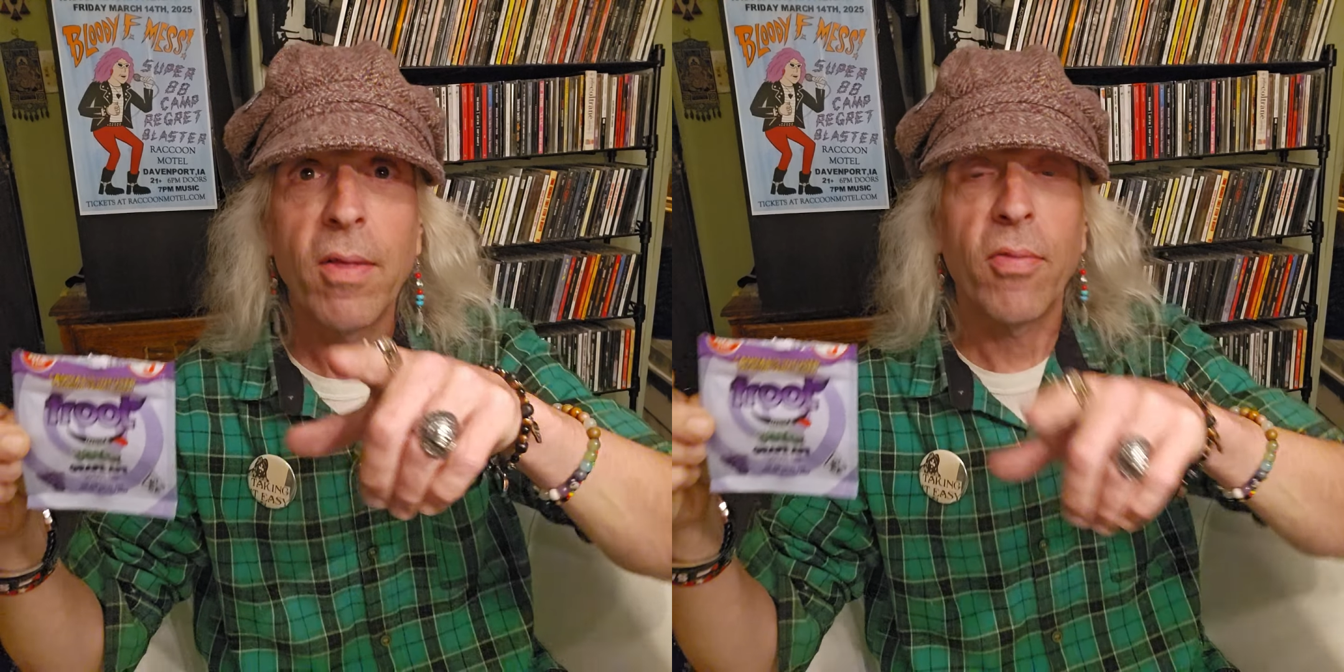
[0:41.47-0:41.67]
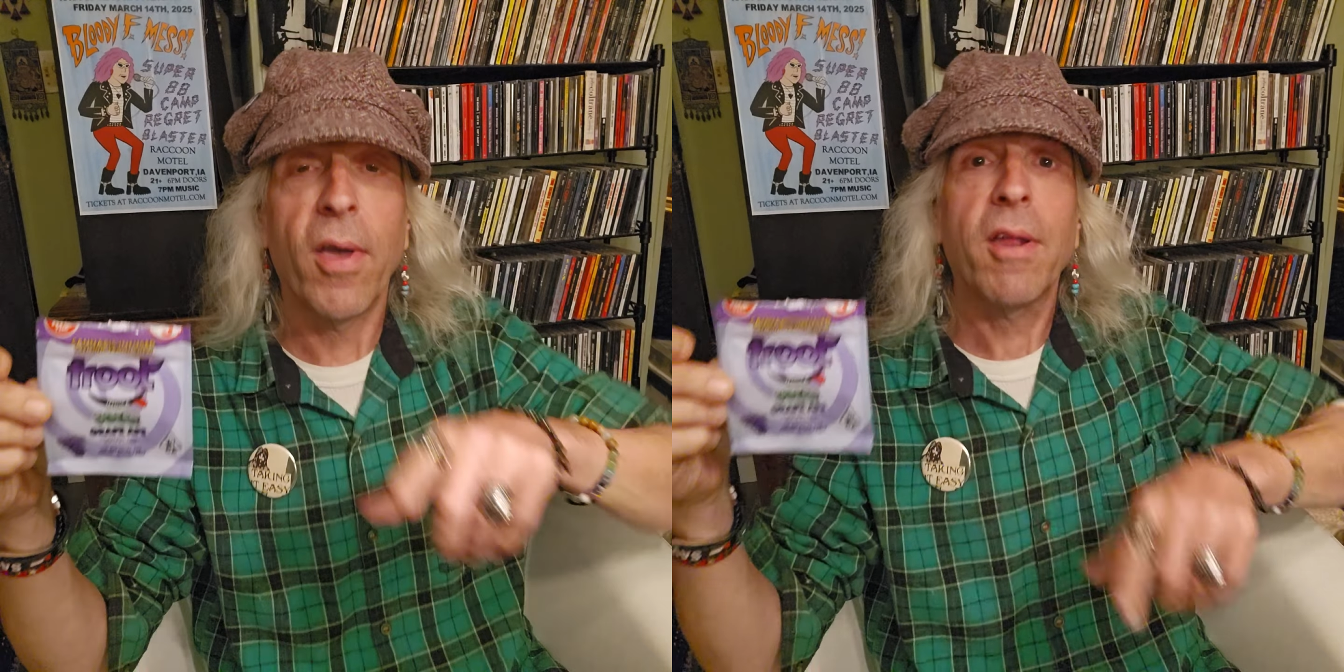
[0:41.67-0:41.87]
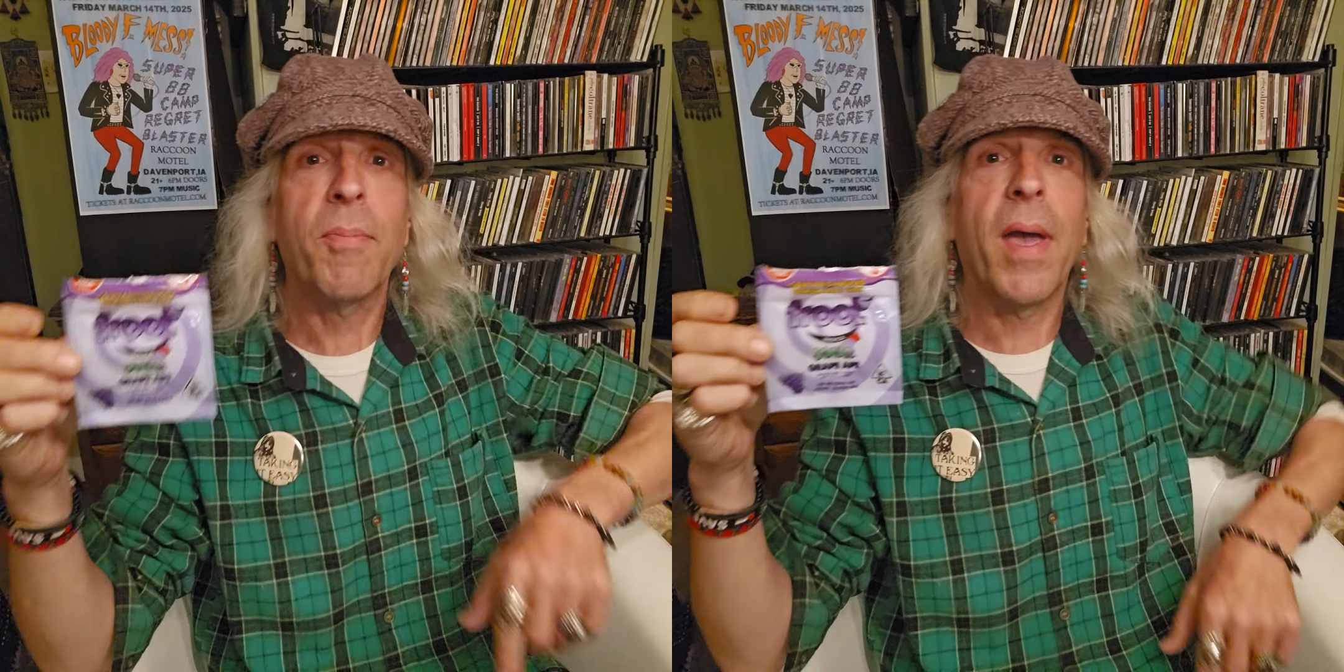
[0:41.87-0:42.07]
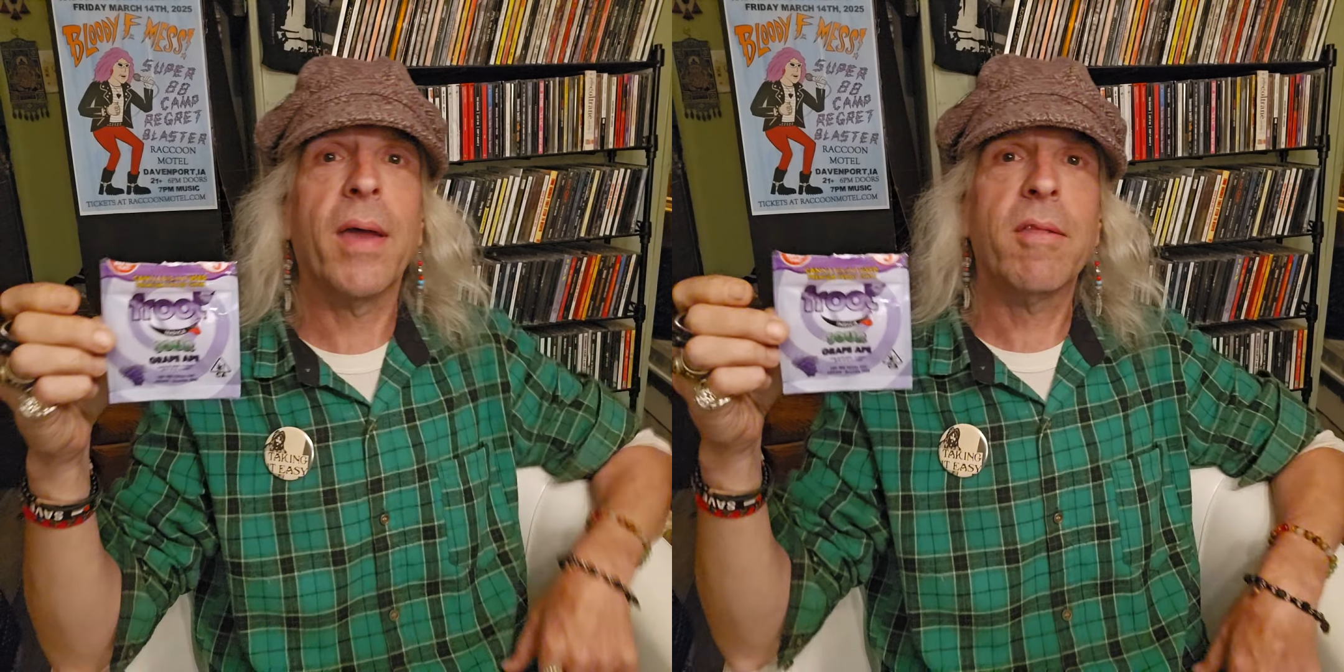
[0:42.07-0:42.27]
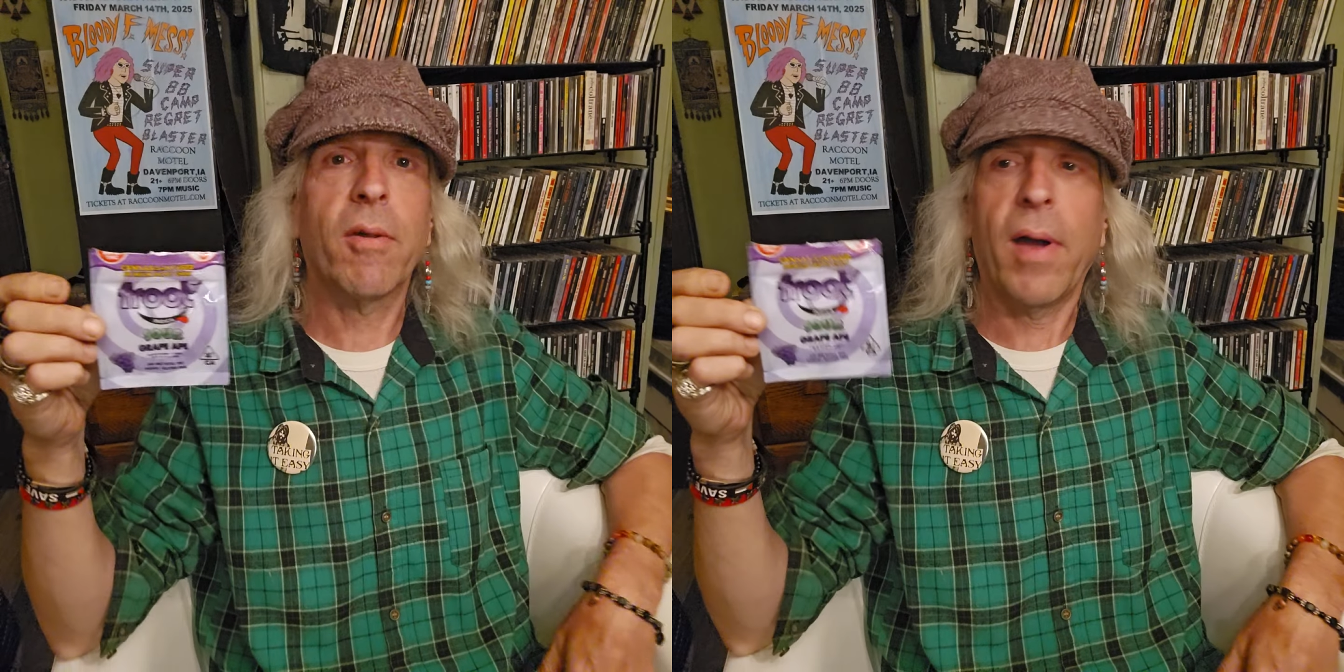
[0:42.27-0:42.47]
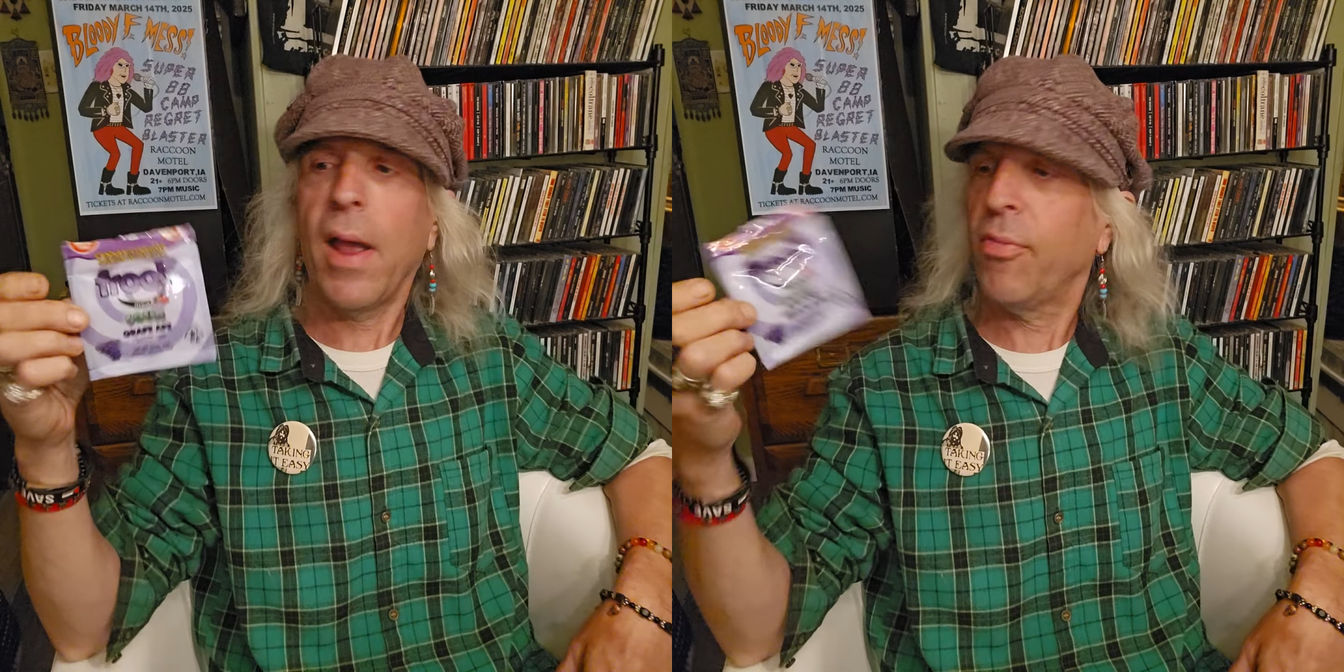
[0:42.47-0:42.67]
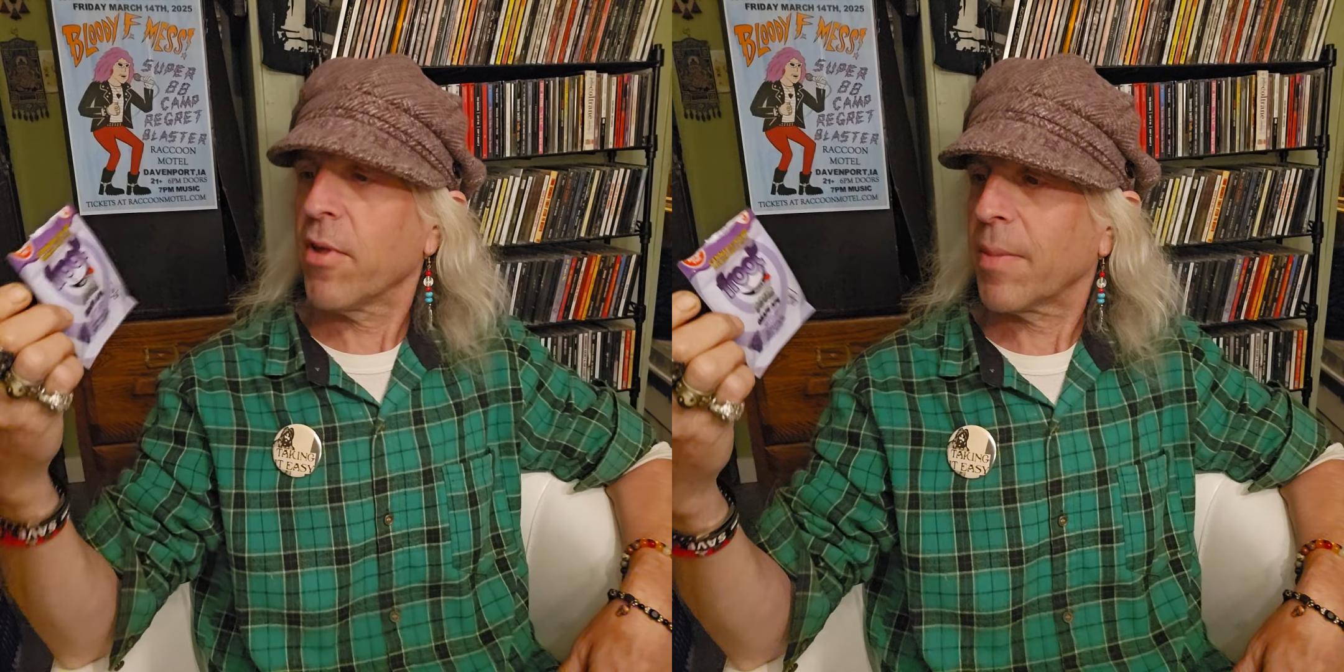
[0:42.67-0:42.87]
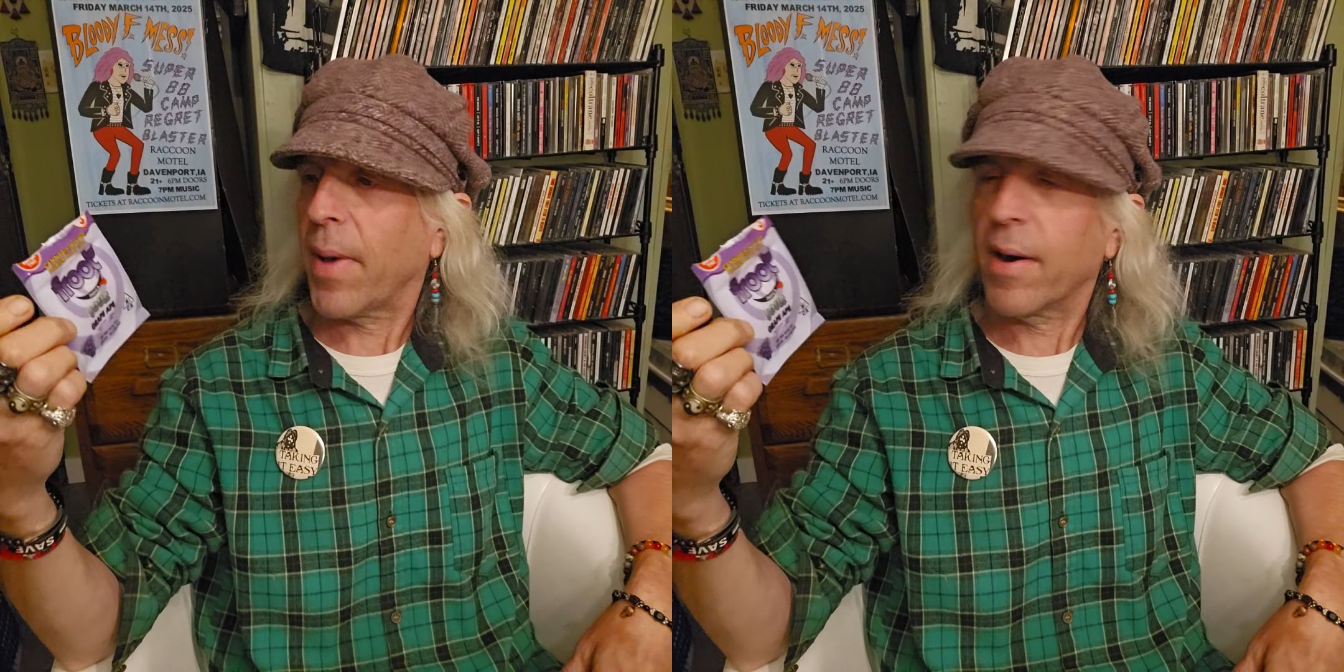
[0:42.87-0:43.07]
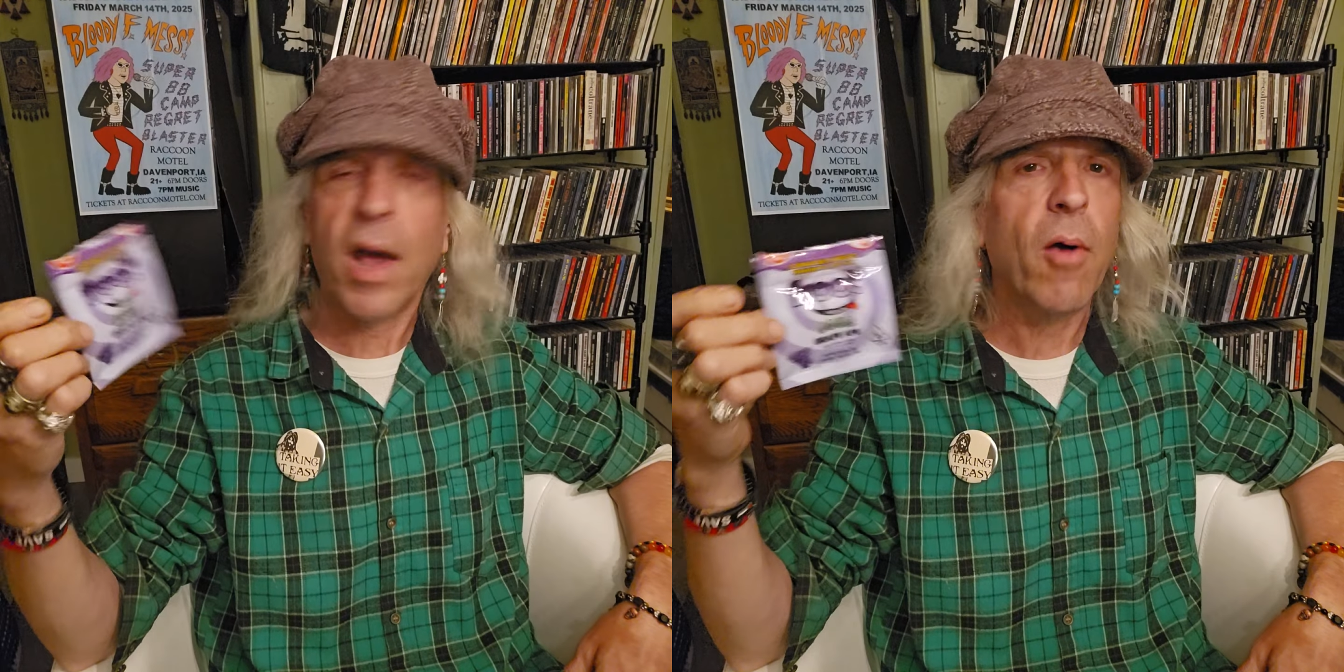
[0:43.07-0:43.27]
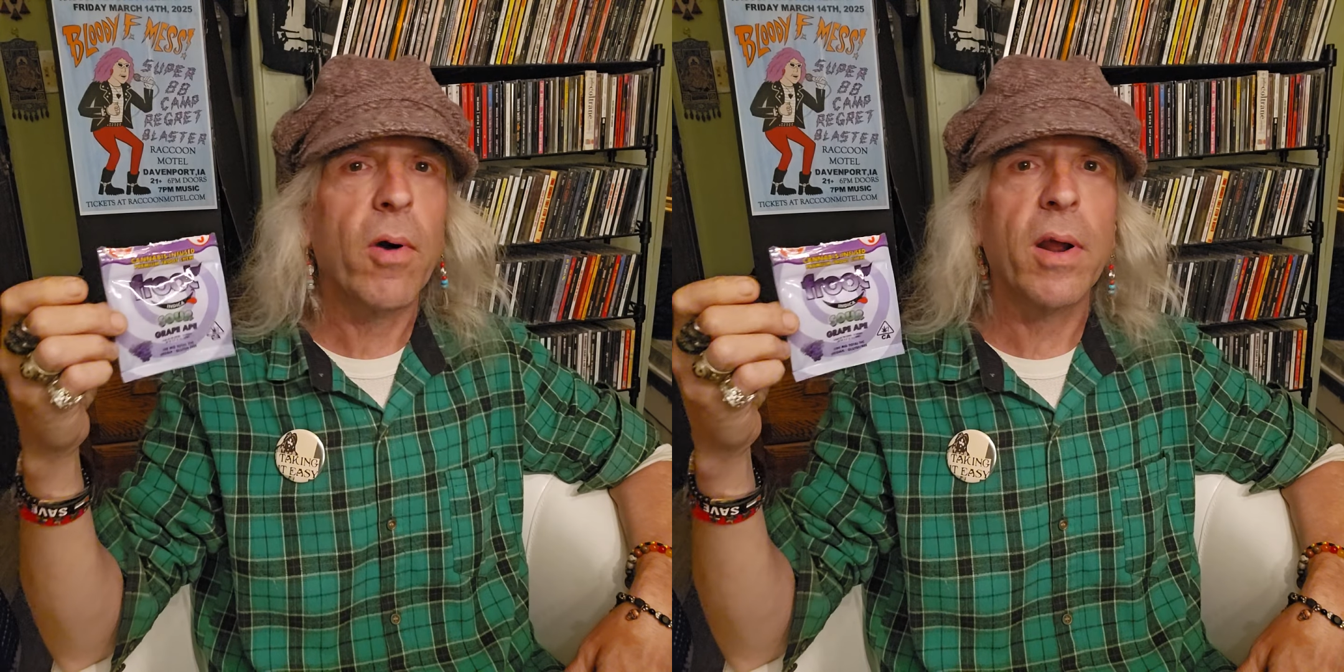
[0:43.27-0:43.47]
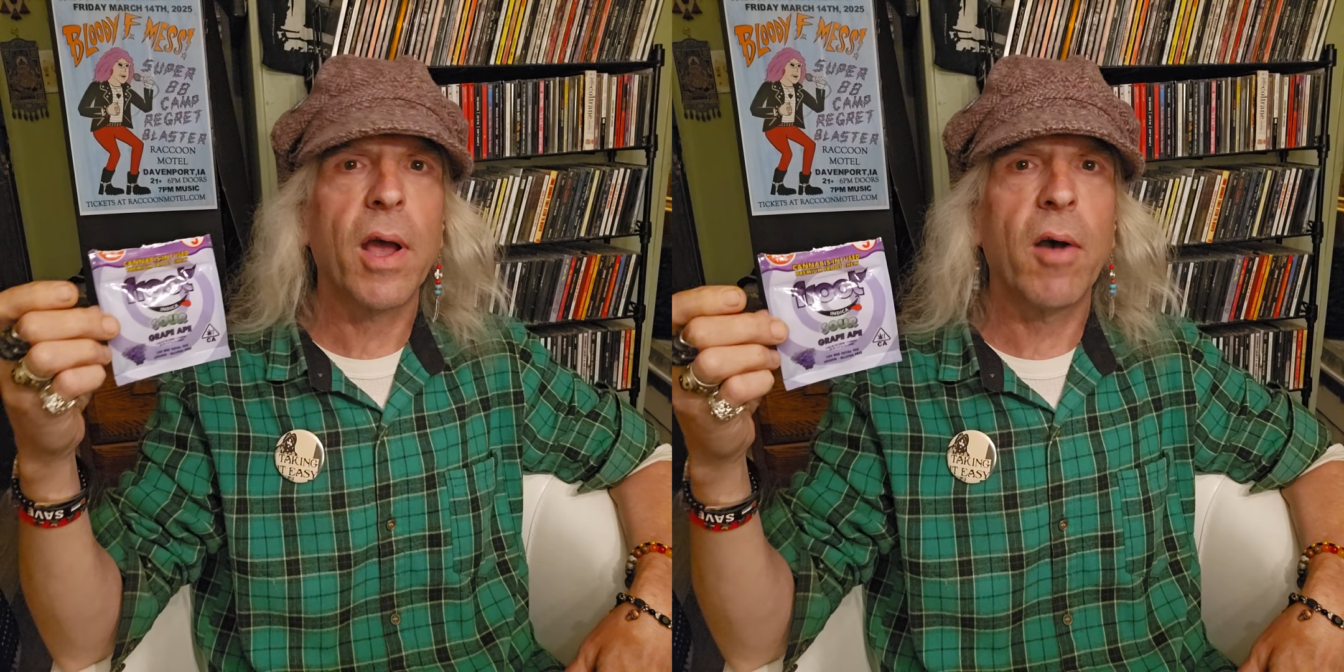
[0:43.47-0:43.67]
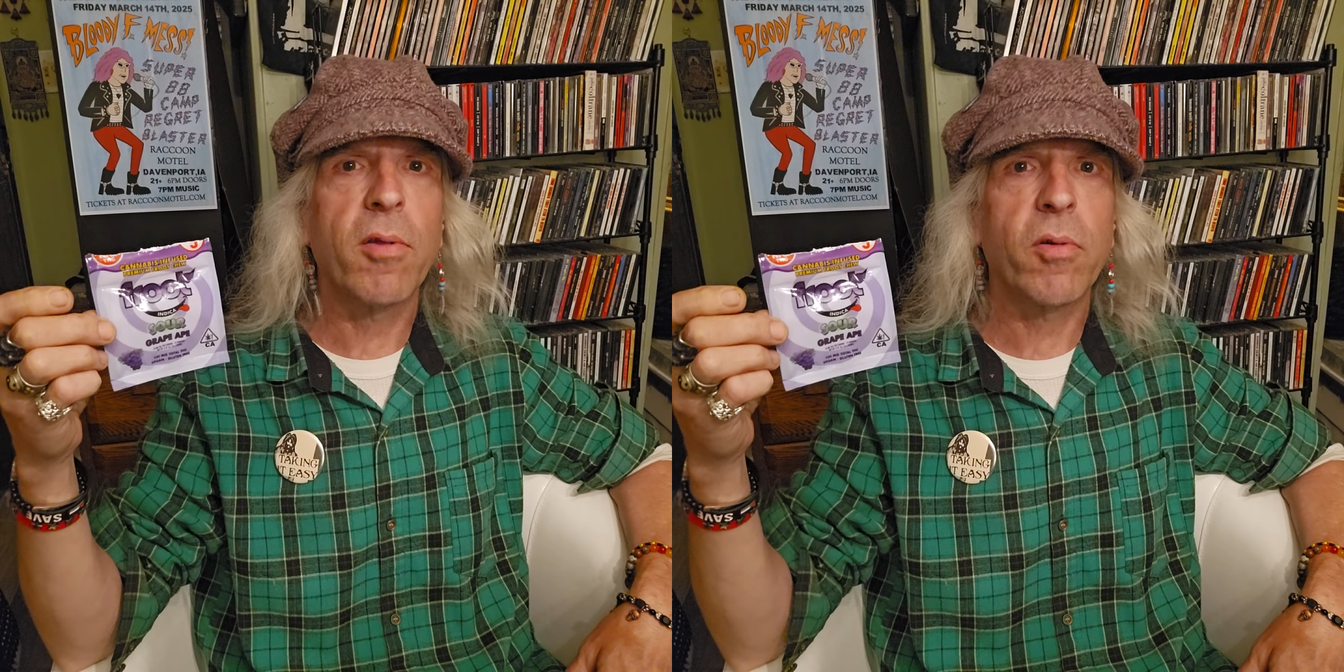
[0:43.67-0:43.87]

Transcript: Thanks, man. So I ate this about an hour ago.